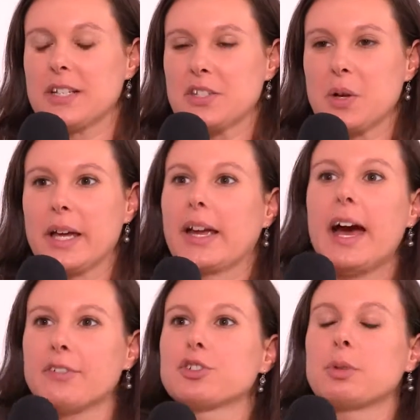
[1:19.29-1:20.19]
So like
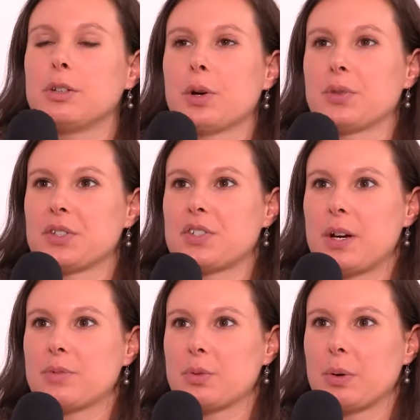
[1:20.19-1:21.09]
after we wrote the
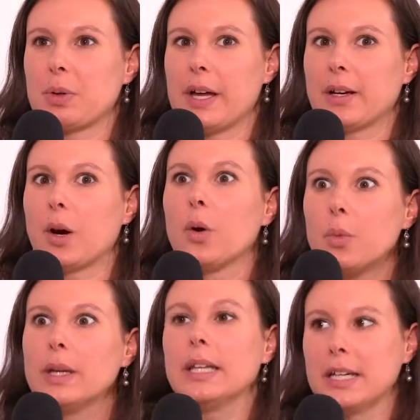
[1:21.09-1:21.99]
script, we were like,
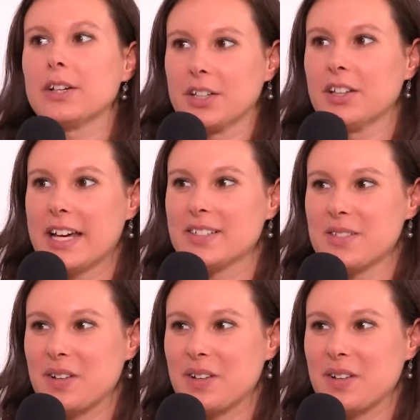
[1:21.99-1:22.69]
we need a good lens